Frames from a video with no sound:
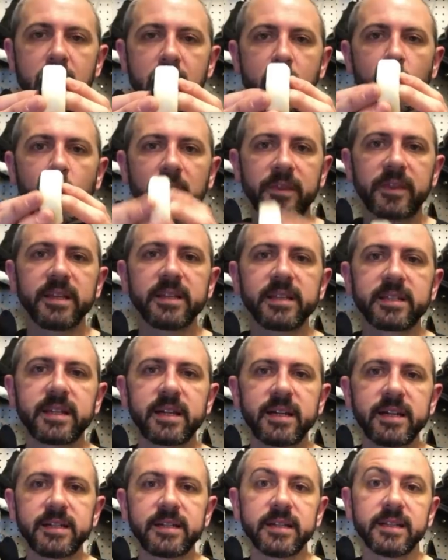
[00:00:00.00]
What this
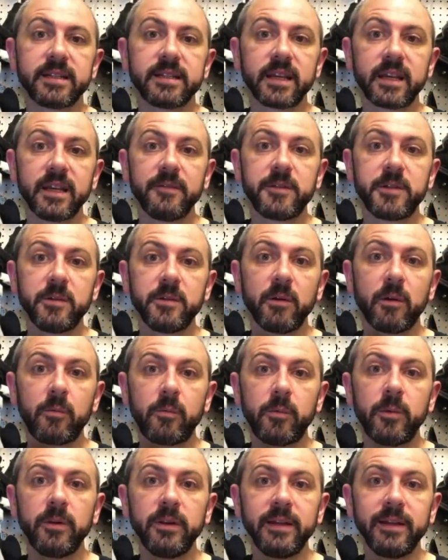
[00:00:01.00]
does is it gives you a
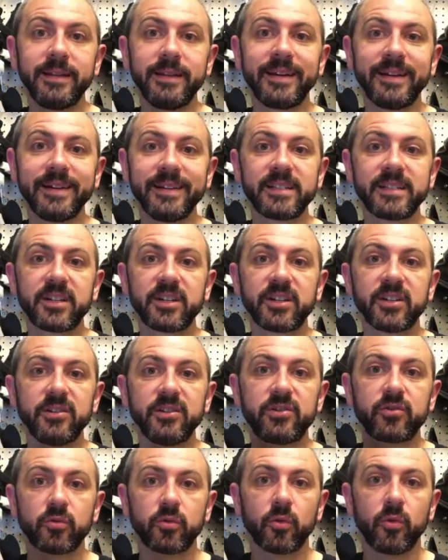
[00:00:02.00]
really nice
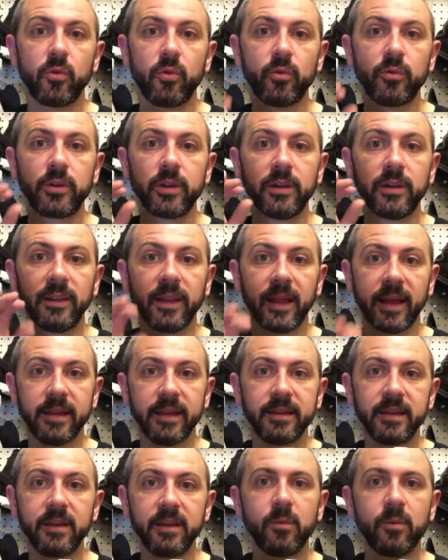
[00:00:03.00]
controlled
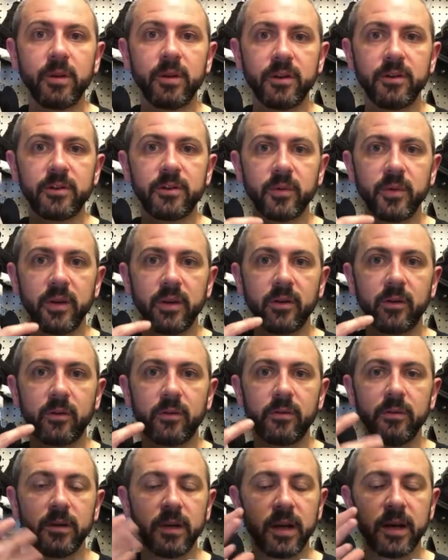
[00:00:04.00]
landing when you're doing
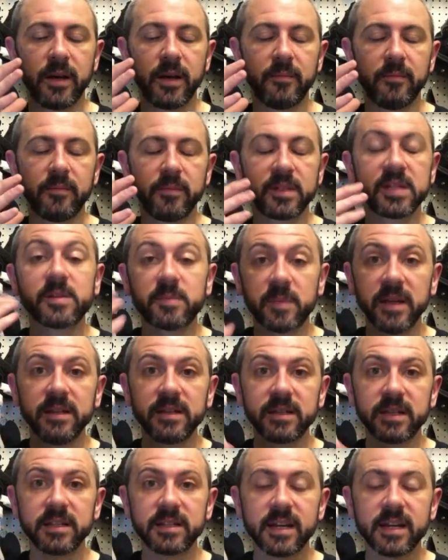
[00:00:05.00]

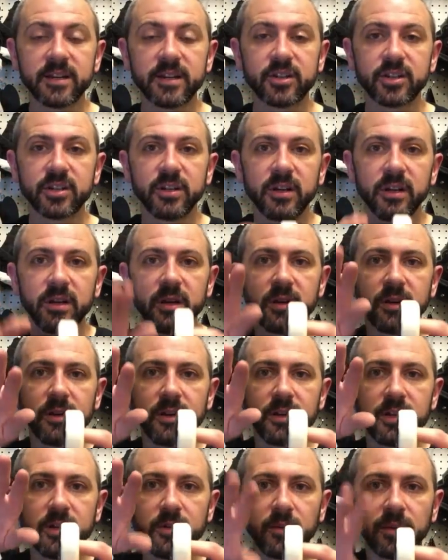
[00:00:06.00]
spins and such.
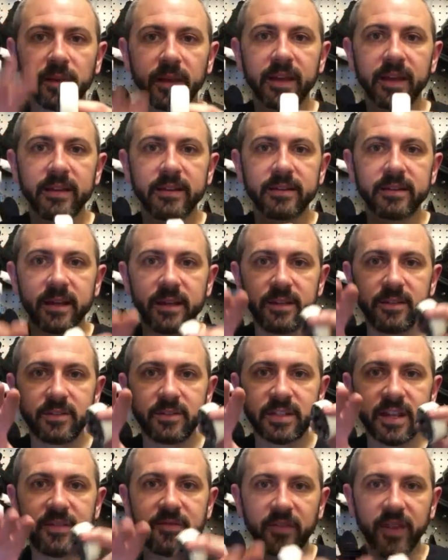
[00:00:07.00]
You land and you
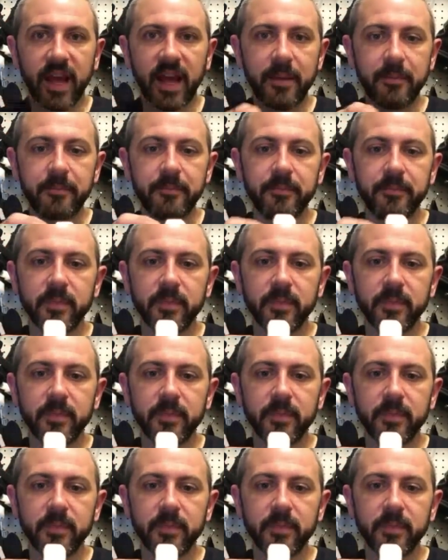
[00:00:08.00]
stay flat.